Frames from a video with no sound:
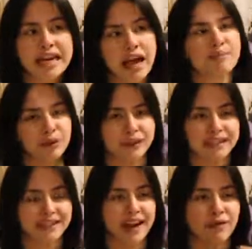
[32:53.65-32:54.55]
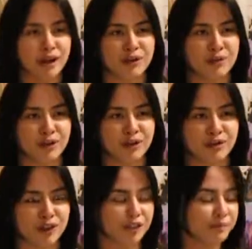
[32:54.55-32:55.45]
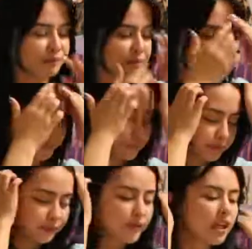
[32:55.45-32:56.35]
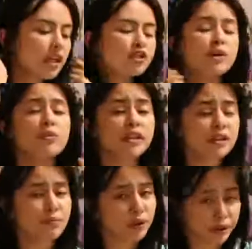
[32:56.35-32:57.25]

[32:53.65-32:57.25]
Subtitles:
I'm Puerto Rican. I wanted a Puerto Rico shirt. So I wear this Puerto